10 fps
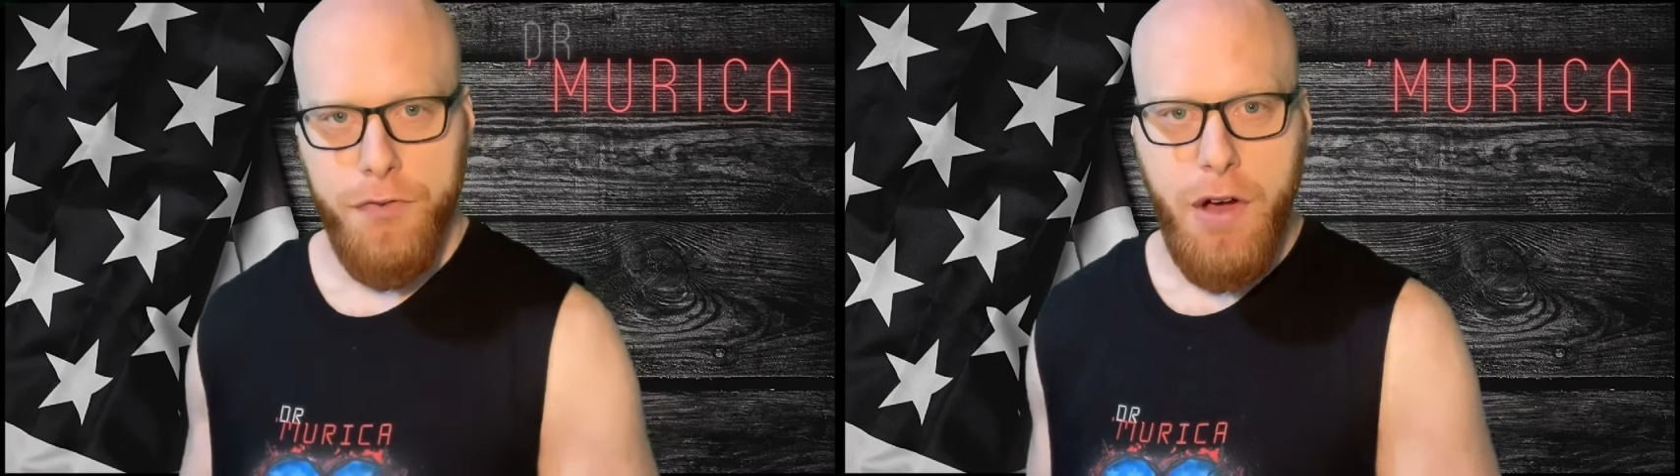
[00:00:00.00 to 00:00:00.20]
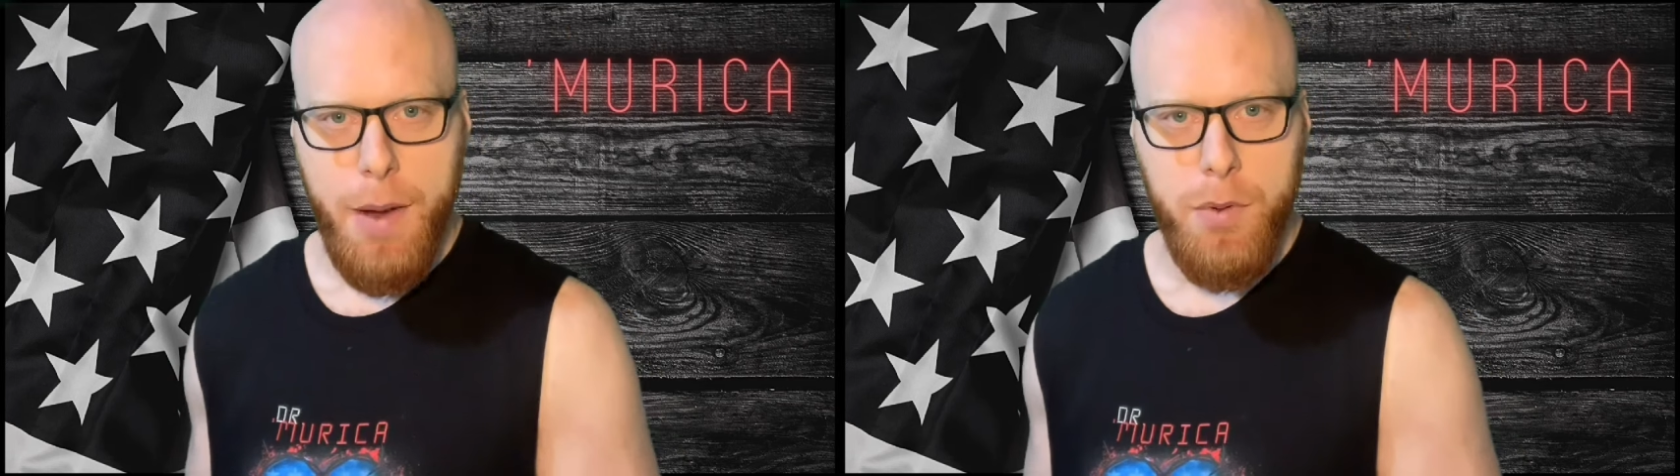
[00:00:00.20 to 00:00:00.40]

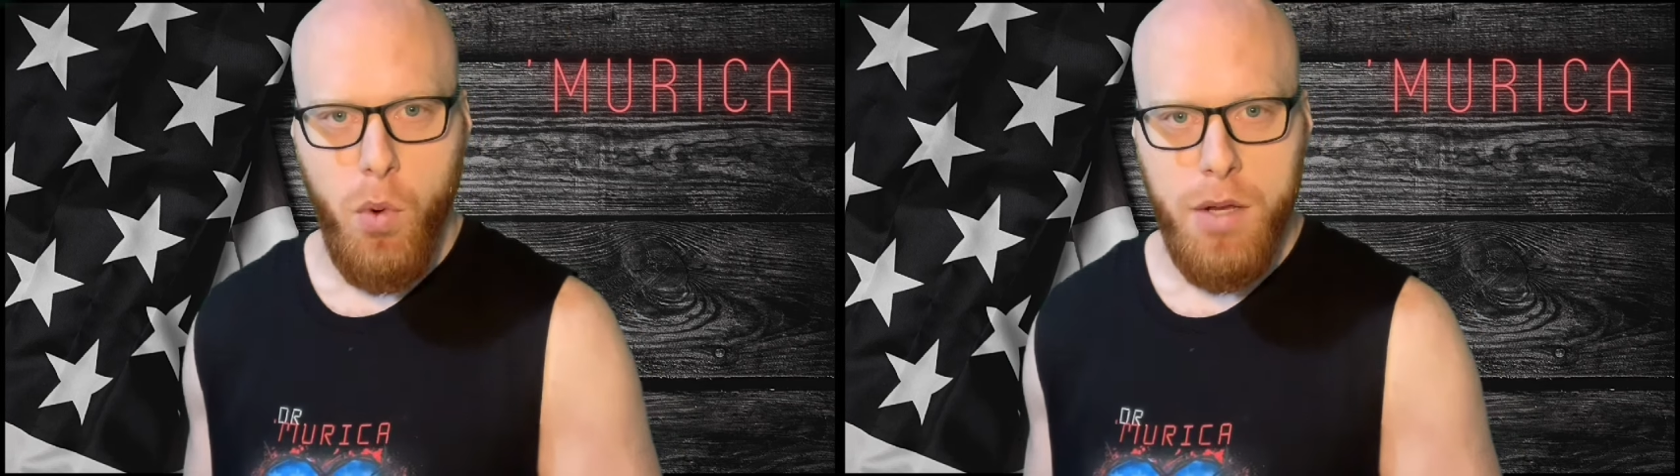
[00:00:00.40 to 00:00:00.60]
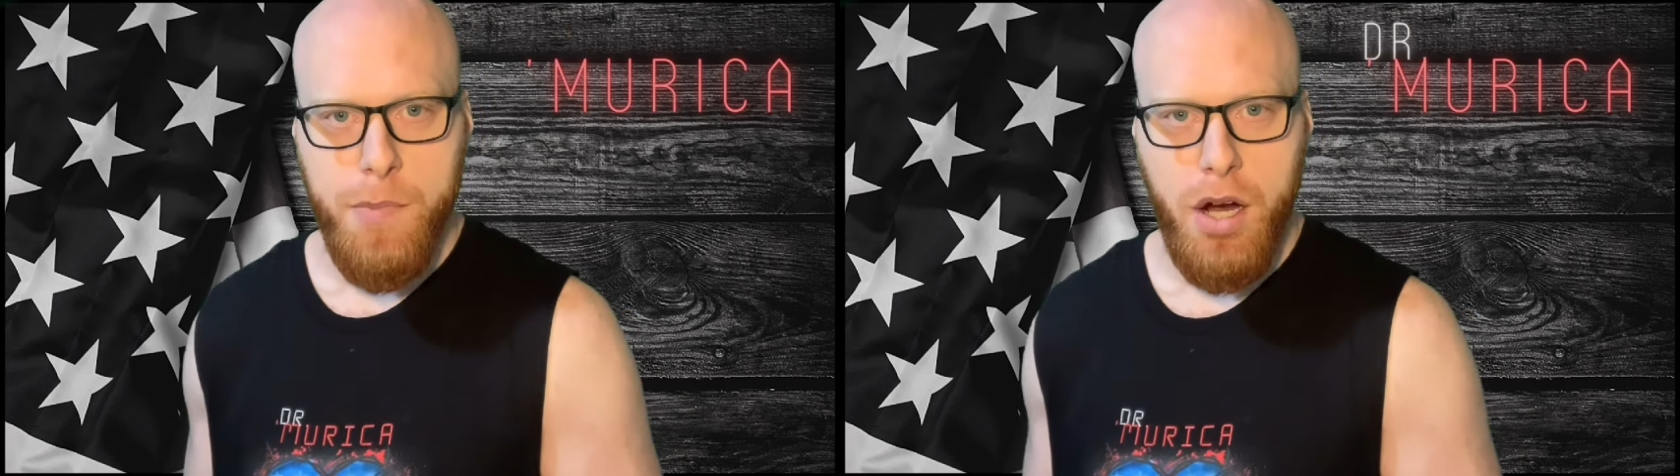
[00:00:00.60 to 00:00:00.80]
fiber
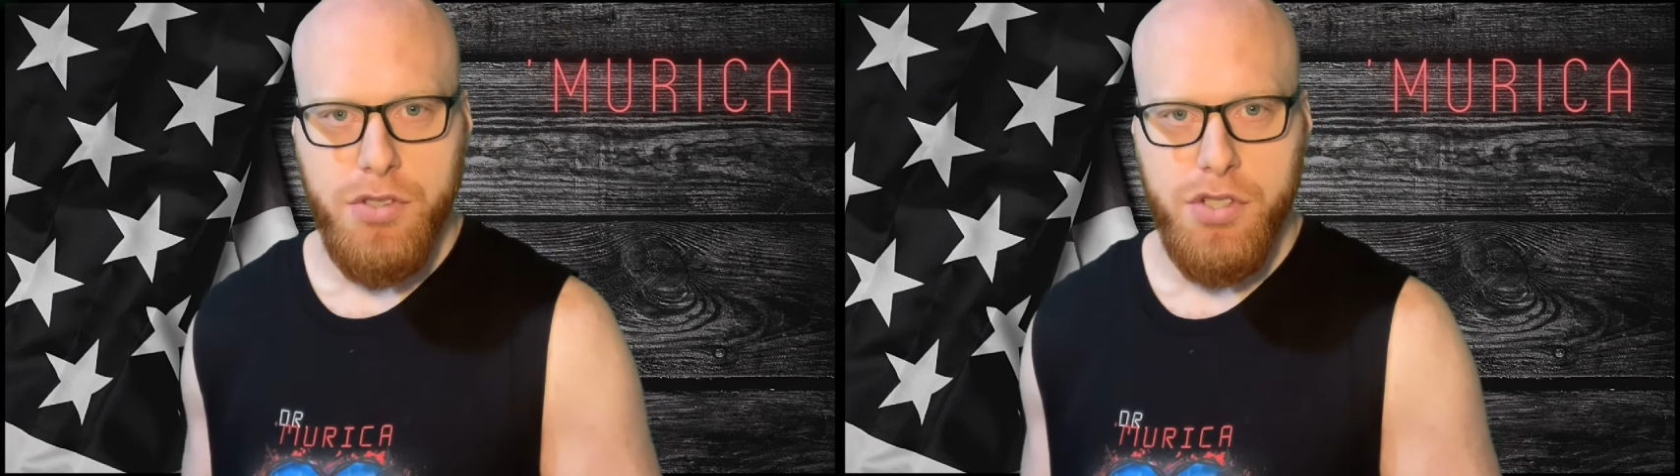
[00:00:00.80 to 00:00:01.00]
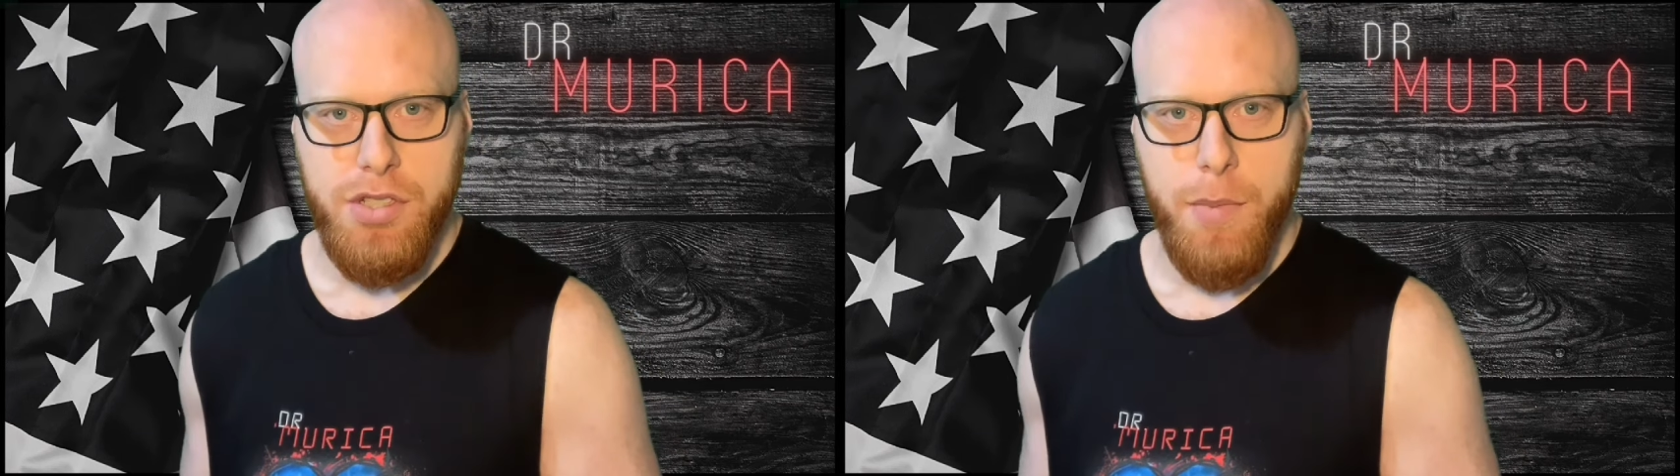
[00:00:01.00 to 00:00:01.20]
one bars
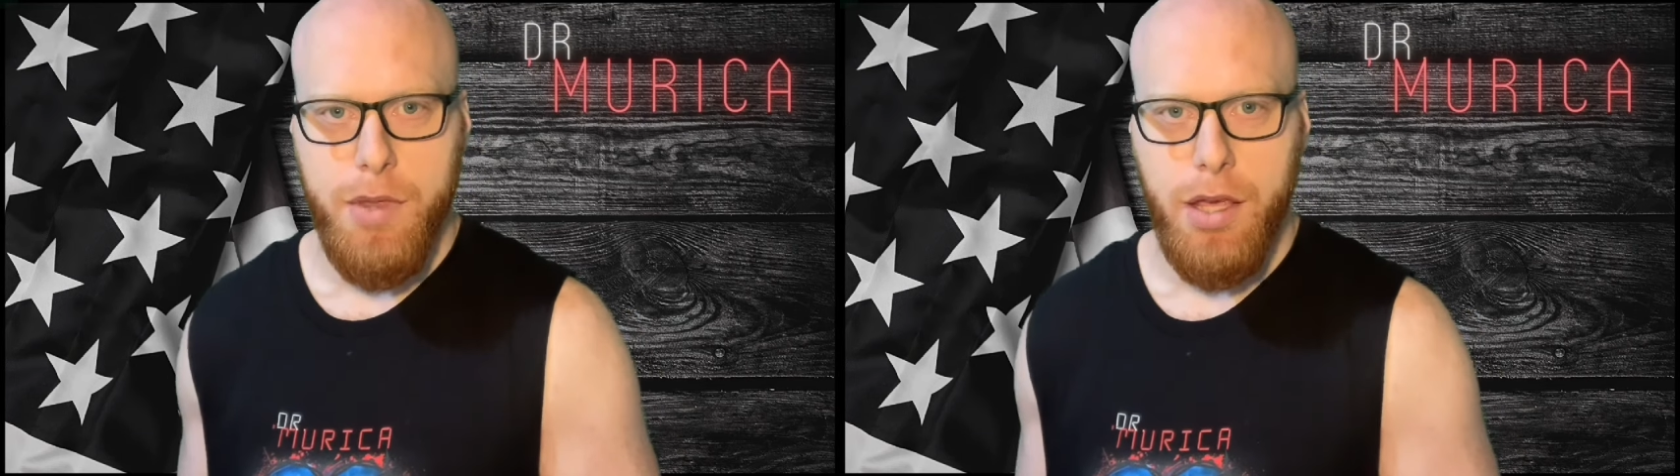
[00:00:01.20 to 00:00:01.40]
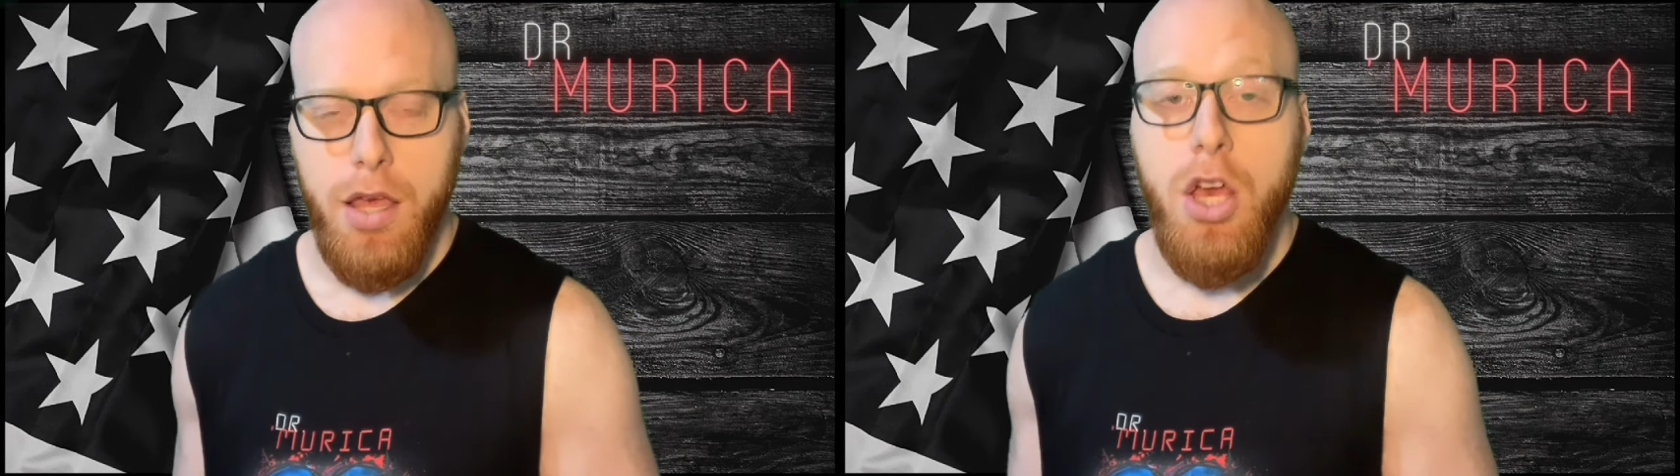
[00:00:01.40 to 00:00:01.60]
or something